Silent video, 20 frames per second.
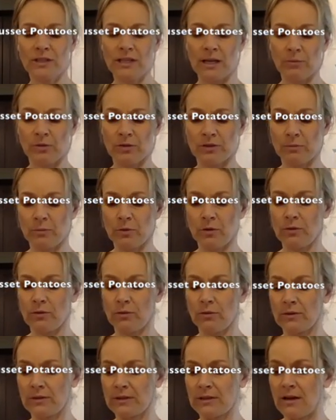
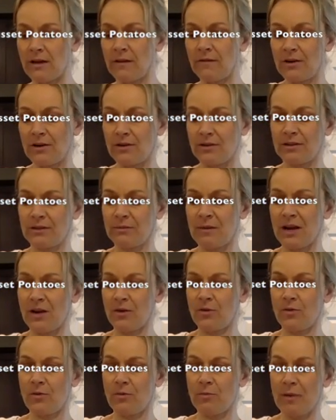tablespoons of your
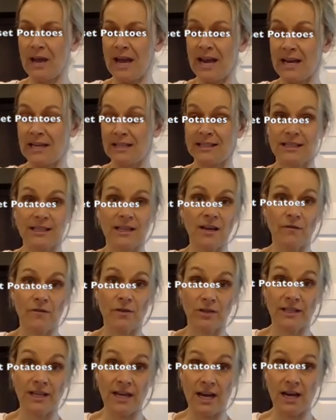tomato paste, give
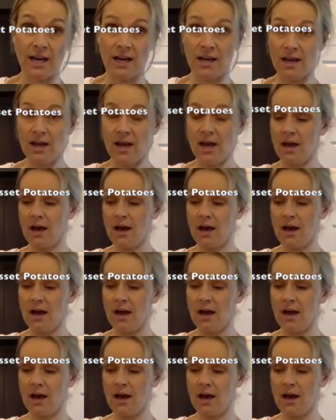or take.